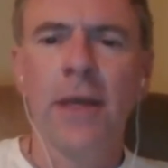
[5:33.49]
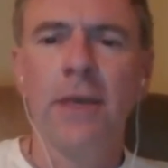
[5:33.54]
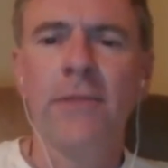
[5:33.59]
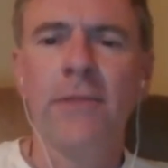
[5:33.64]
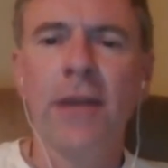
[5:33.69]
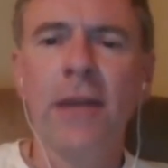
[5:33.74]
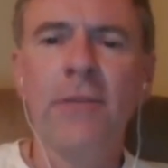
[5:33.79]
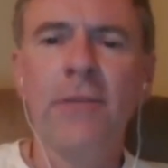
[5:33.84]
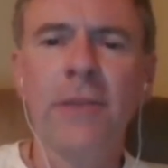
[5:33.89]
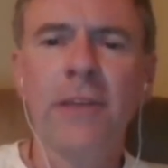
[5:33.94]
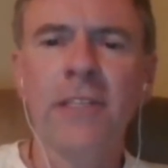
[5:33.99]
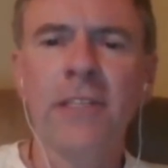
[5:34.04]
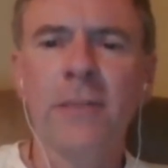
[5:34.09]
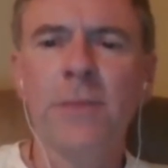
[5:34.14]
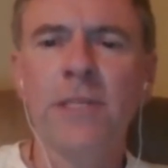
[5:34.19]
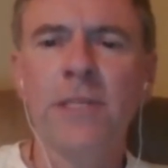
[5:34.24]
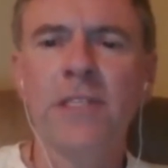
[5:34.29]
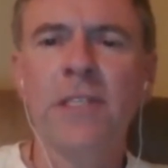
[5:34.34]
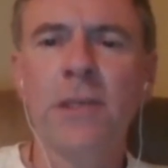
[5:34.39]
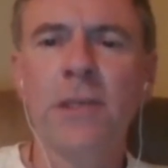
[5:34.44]
If
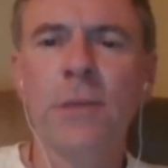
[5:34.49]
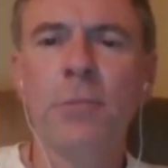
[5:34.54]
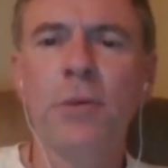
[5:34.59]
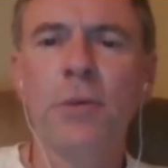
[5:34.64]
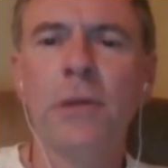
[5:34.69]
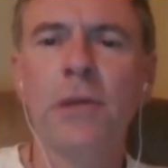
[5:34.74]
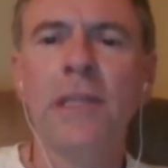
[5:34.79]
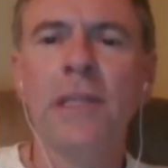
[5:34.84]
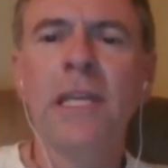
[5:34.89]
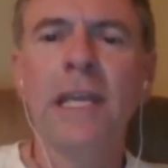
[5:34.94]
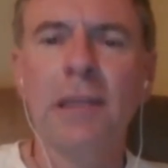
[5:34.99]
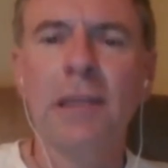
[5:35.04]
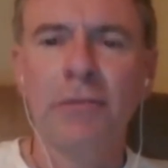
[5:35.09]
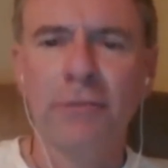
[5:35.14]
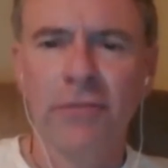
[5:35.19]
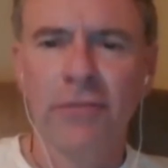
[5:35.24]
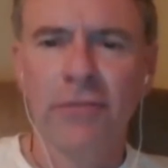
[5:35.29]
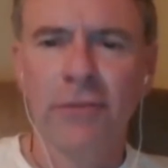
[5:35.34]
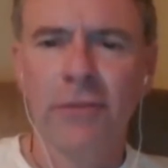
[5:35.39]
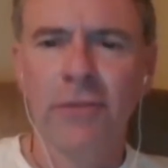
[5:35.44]
atheism is the belief,
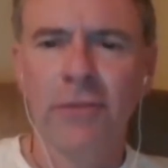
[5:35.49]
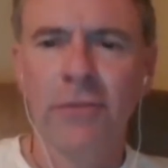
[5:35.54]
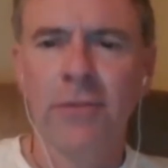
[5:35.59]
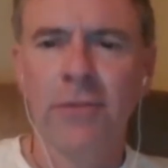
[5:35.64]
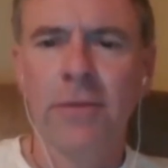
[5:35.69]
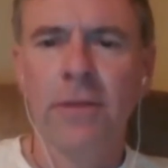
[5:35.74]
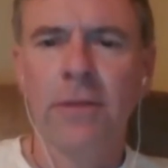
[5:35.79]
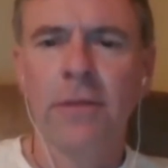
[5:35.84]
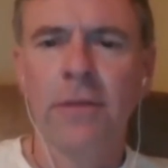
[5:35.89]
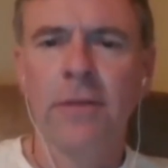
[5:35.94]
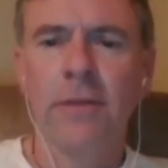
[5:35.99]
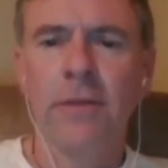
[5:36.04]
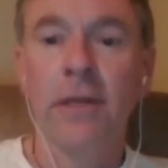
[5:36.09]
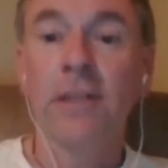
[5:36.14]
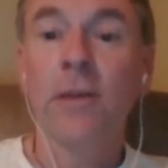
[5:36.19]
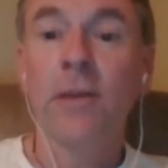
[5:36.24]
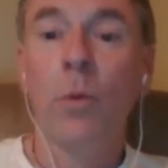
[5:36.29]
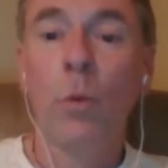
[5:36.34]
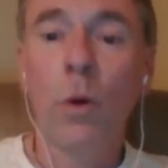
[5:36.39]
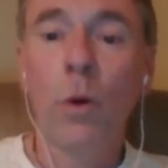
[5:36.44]

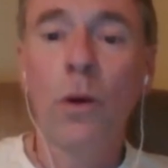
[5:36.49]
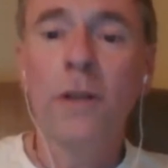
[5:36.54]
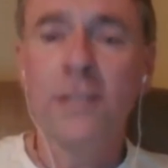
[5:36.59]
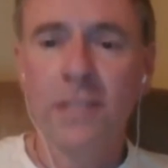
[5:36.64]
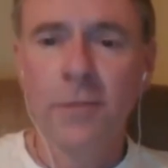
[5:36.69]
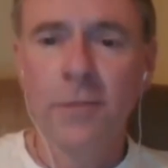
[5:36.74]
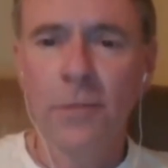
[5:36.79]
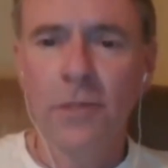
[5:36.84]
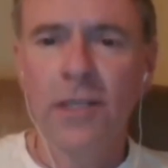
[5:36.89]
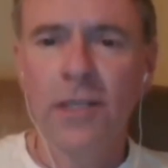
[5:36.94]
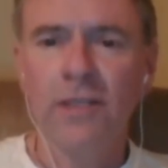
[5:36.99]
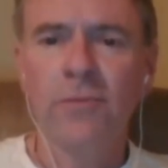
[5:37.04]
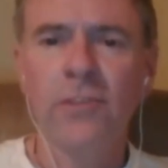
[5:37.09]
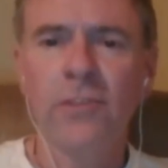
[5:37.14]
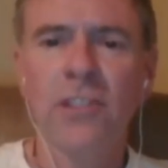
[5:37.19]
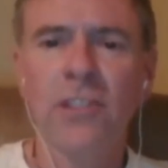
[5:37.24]
not the warranted belief,